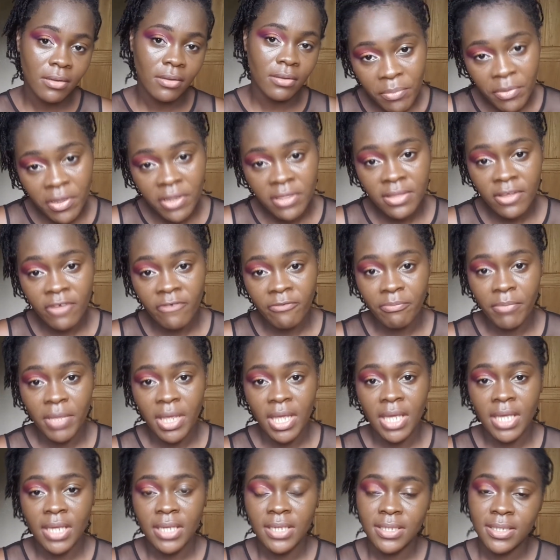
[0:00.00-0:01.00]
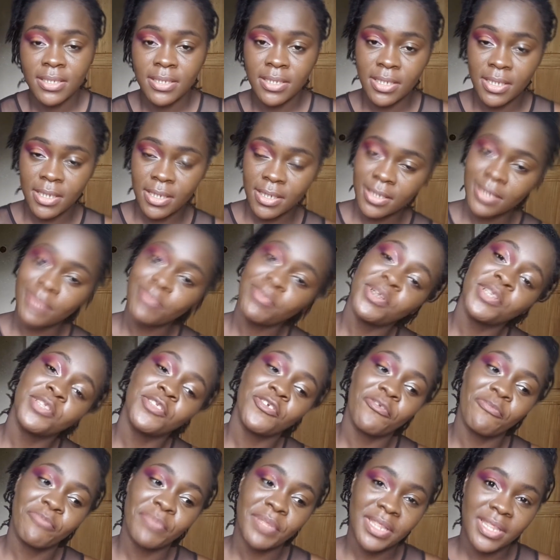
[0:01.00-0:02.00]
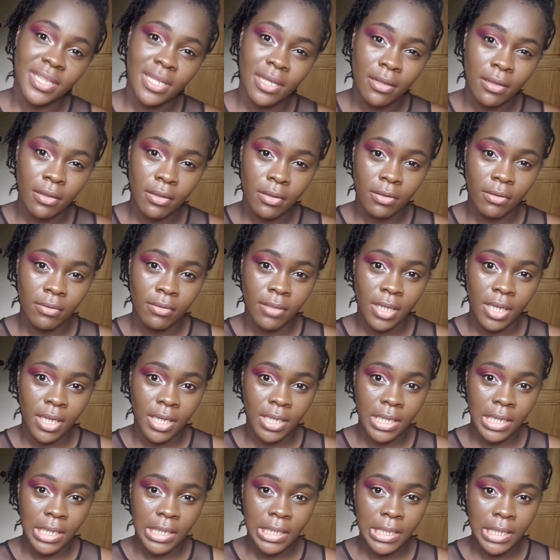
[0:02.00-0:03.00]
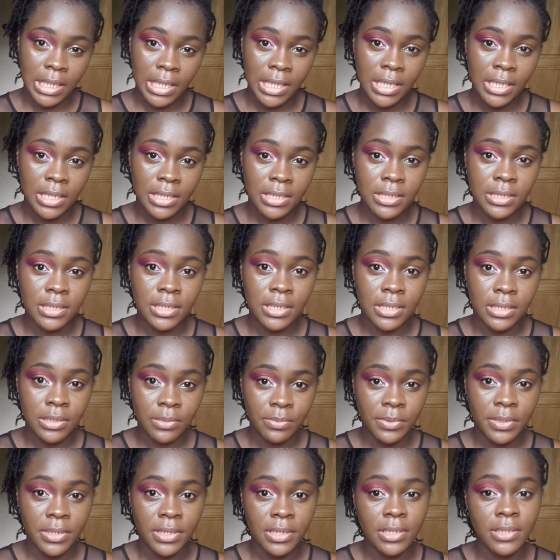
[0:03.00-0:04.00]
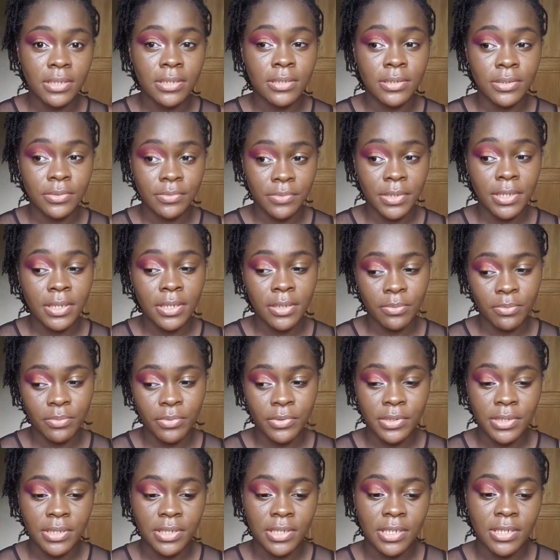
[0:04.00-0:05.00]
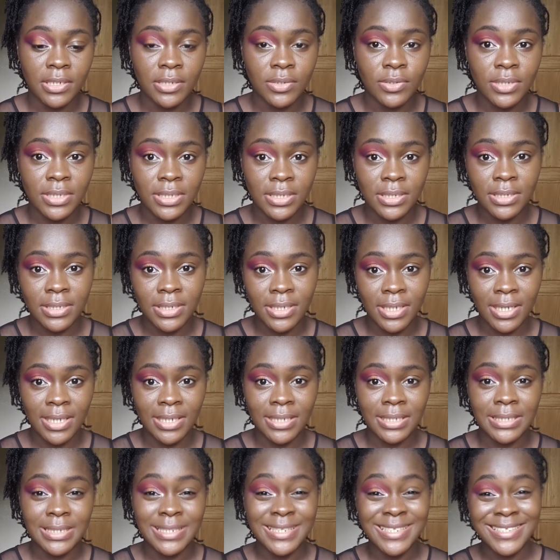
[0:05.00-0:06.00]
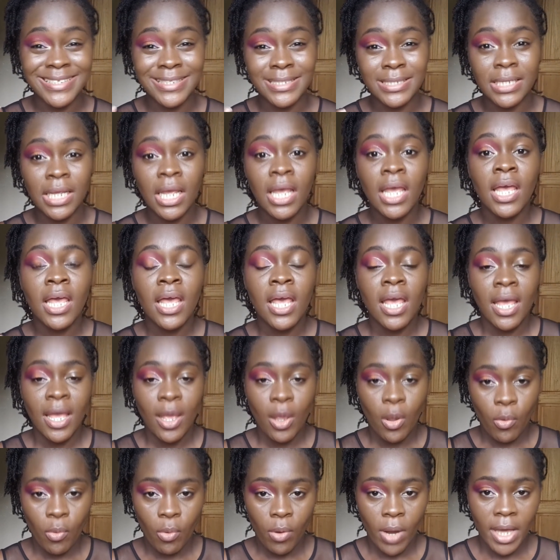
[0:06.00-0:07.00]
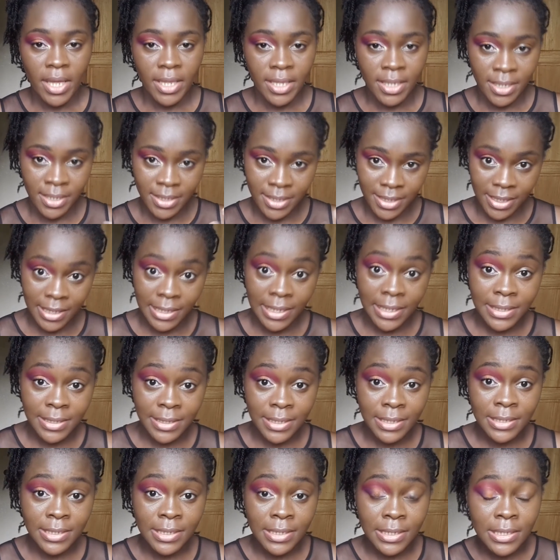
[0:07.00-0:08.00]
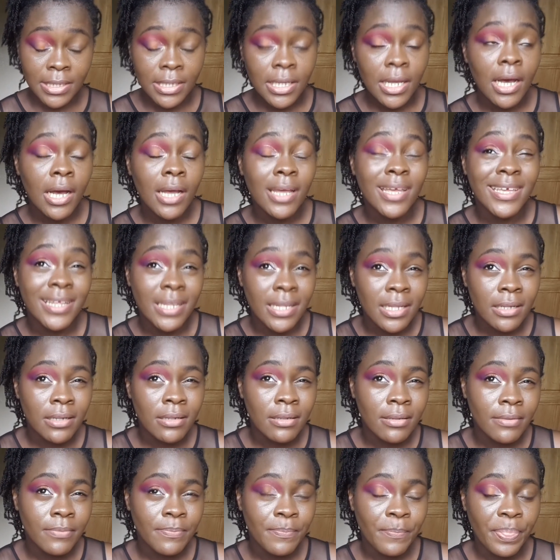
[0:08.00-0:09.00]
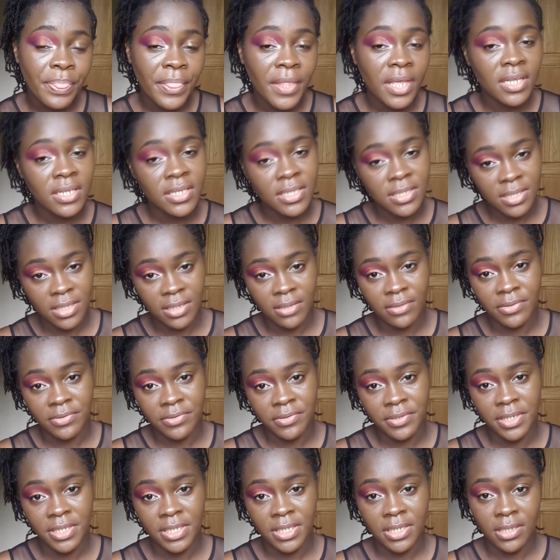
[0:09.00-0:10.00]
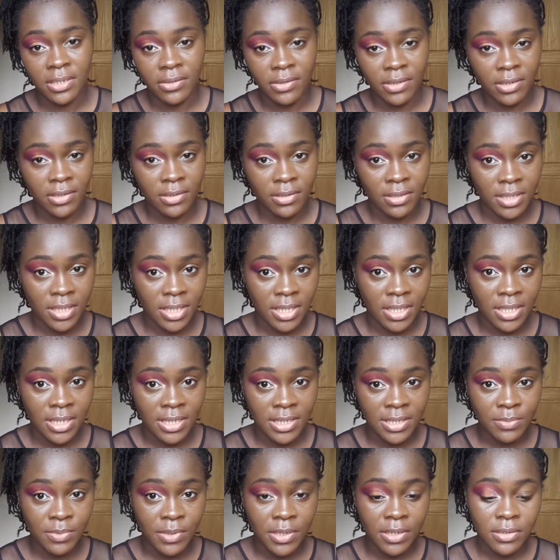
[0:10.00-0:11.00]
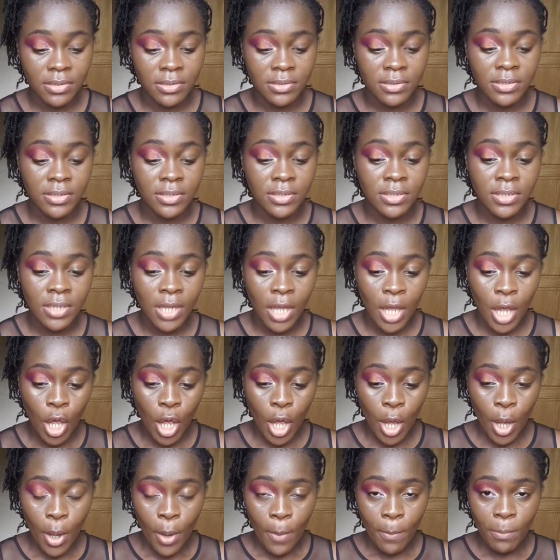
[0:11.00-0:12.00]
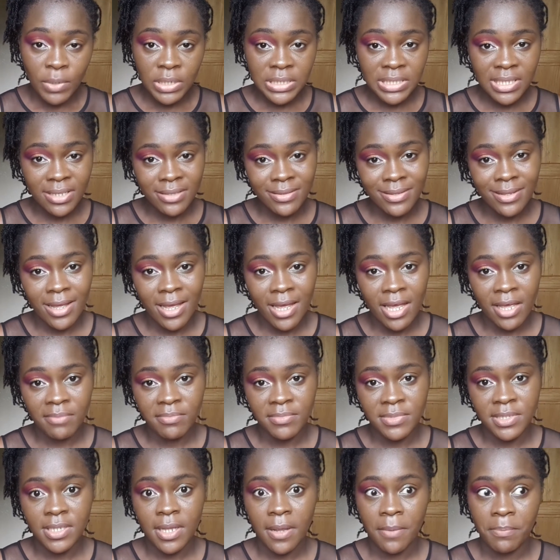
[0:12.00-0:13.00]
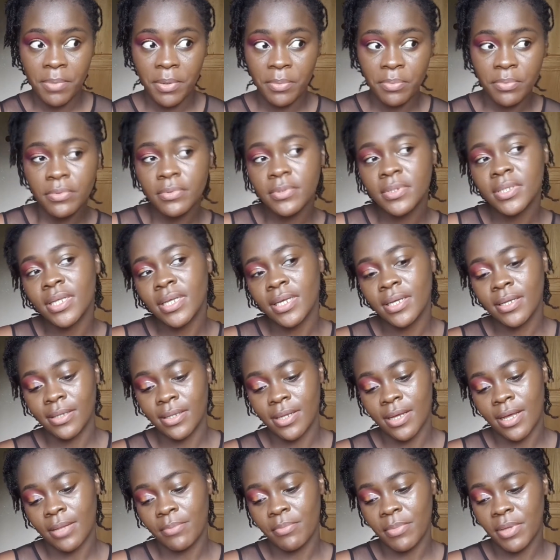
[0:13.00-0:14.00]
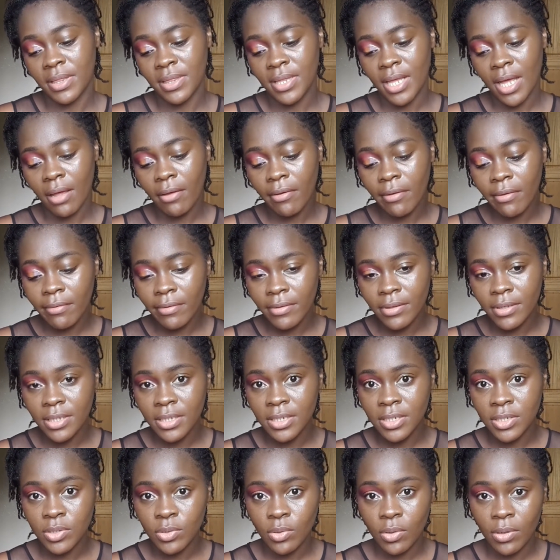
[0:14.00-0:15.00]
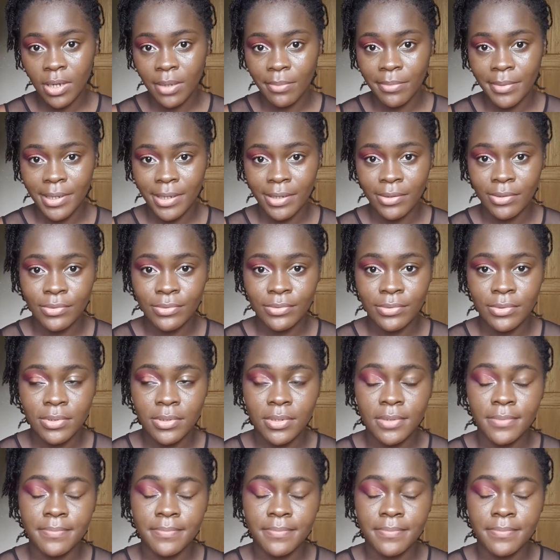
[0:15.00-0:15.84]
The month of May is the month of mental health, and I think it's a topic that is really important since as it's quite neglected in this country, in our context, because most of the times people think that mental health is all about